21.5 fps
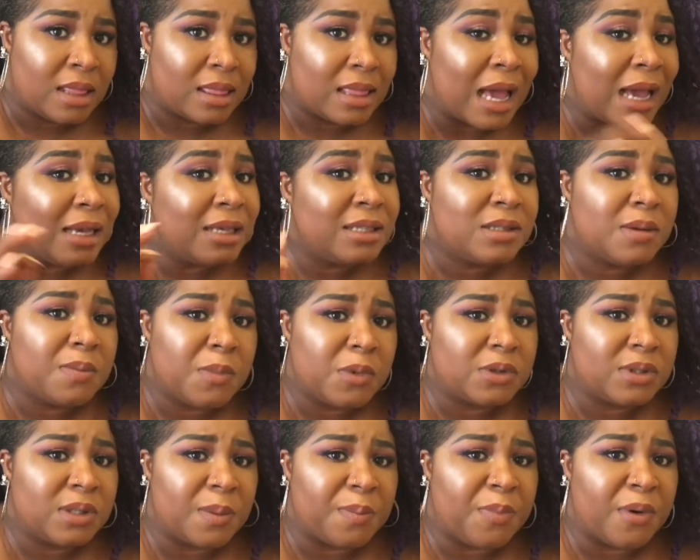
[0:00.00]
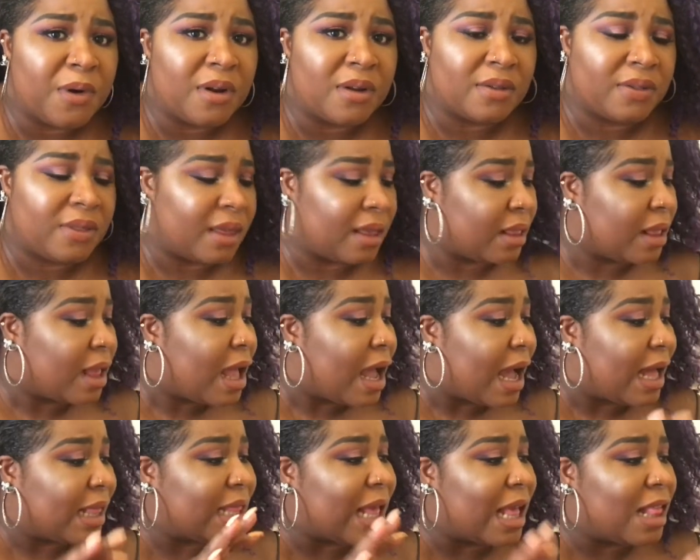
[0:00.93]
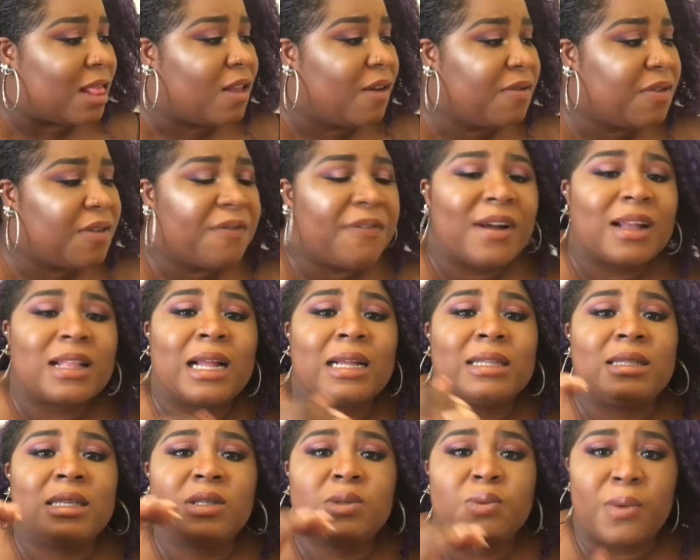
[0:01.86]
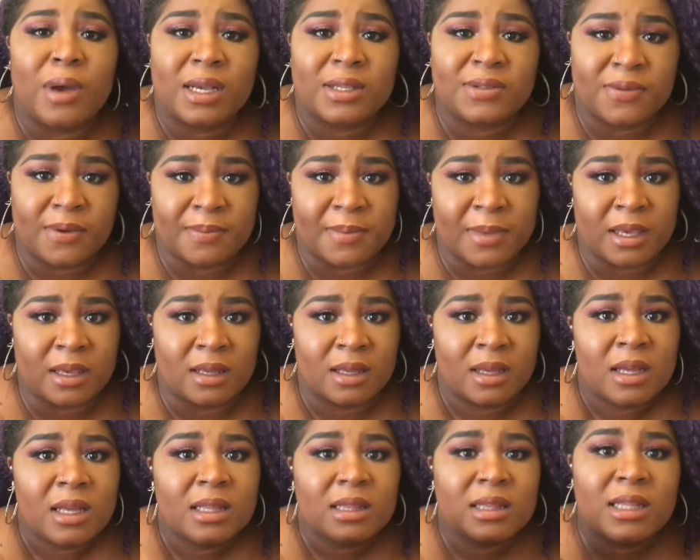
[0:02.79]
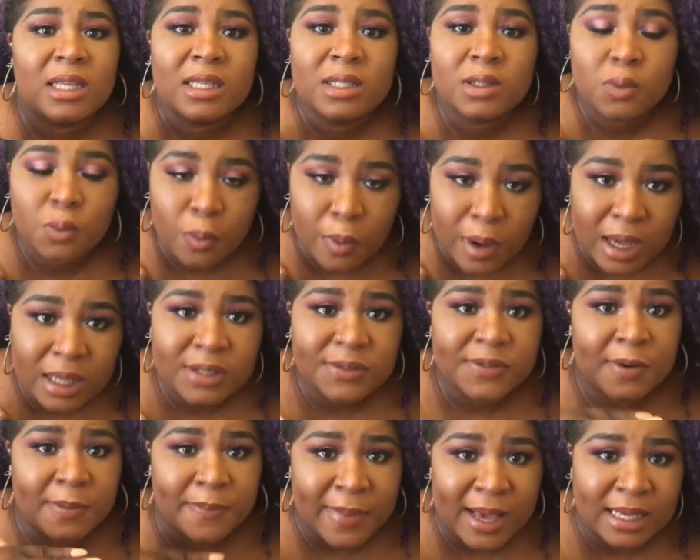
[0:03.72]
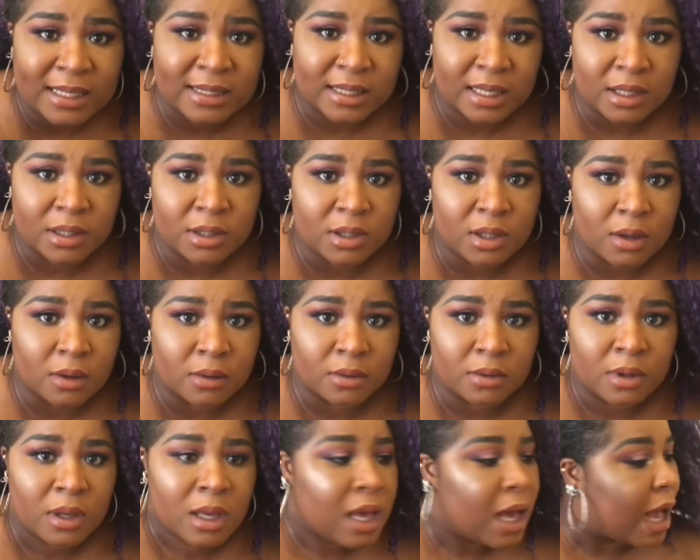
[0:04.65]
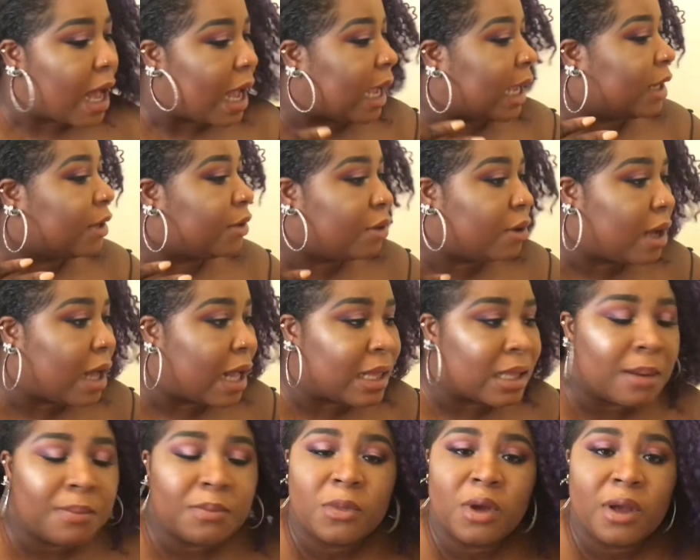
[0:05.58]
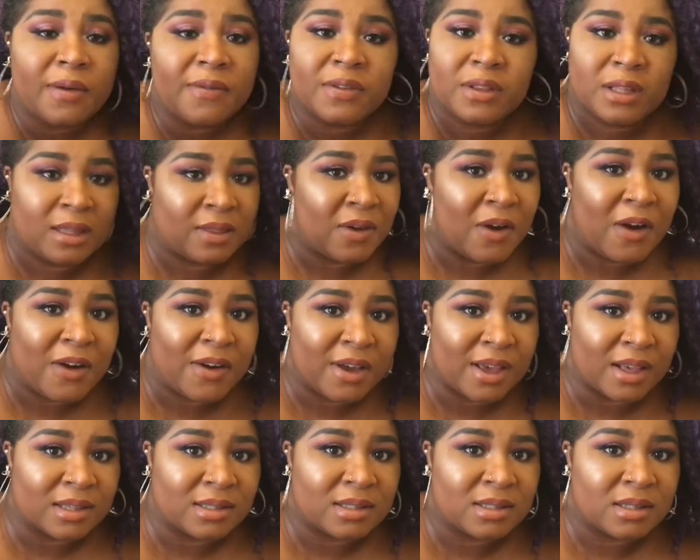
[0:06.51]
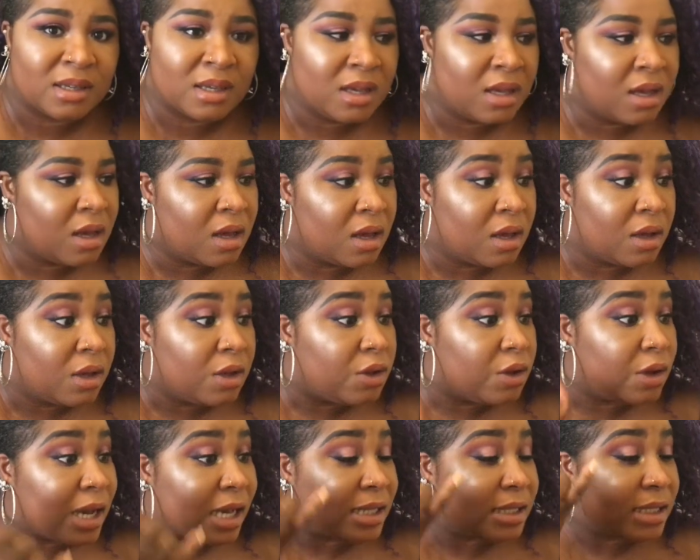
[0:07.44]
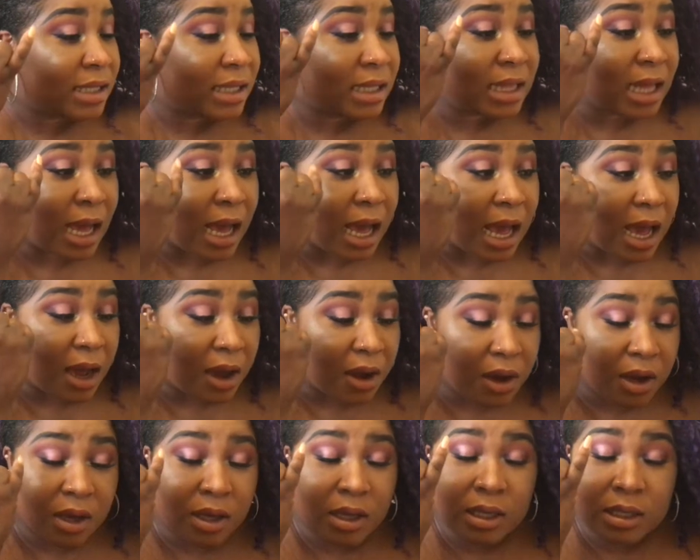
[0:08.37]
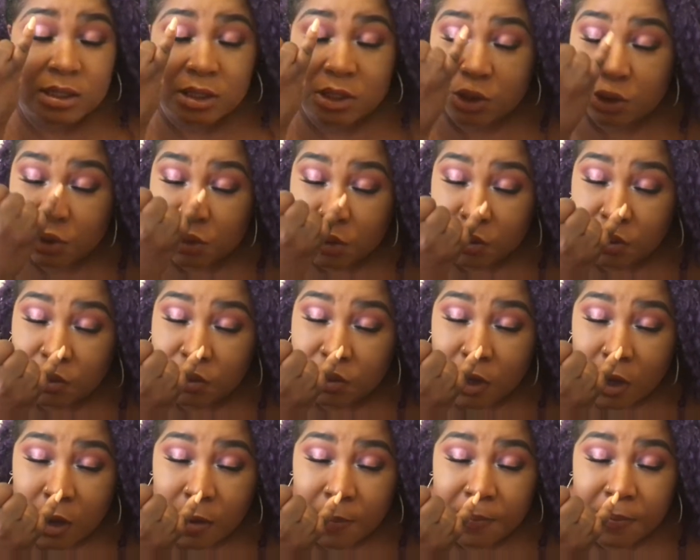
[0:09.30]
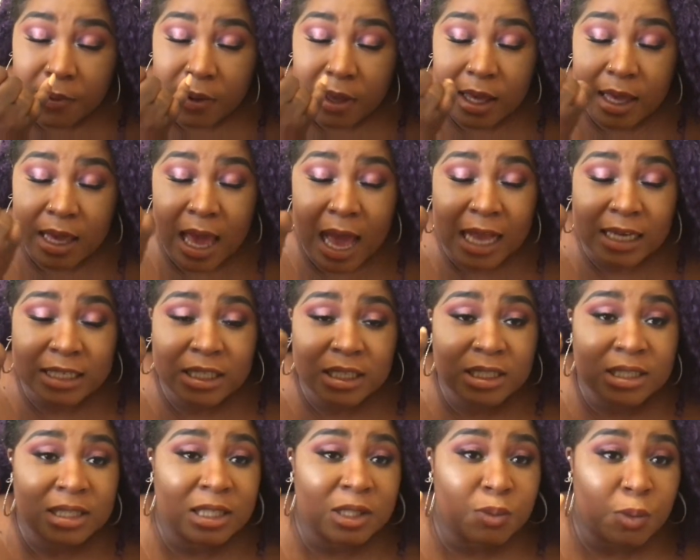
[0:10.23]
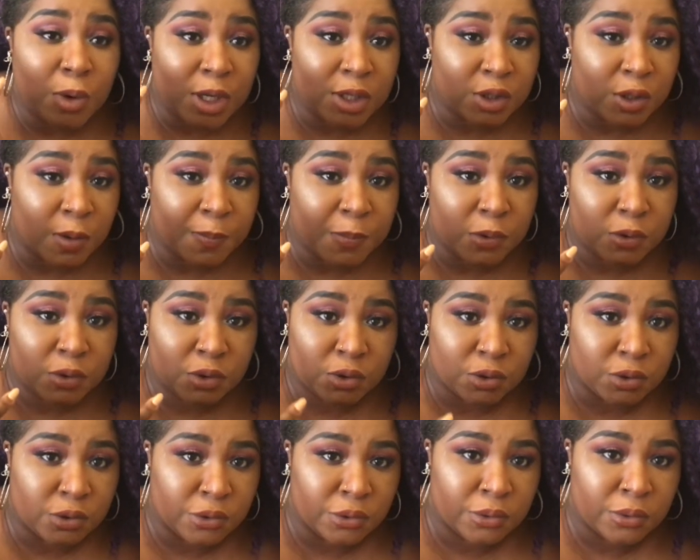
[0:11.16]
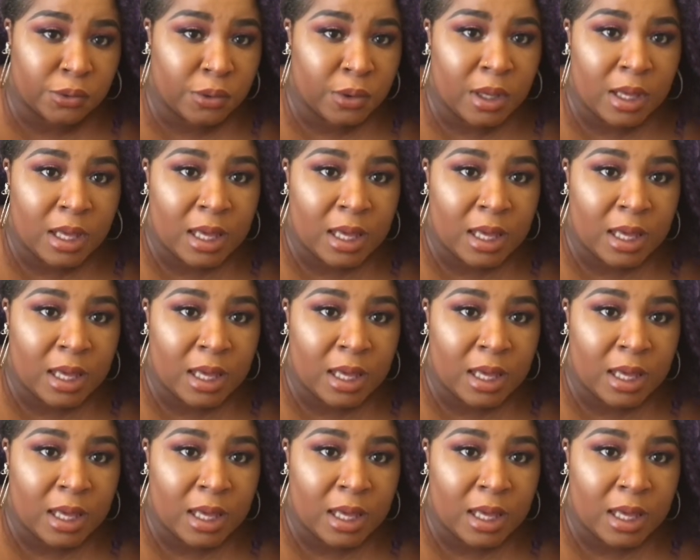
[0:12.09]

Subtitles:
That is the most important thing. And I love the fact that this works for me. This works for my skin tone. I know, and I'm not even the darkest. You can see that it showed up. It actually did what it's supposed to do.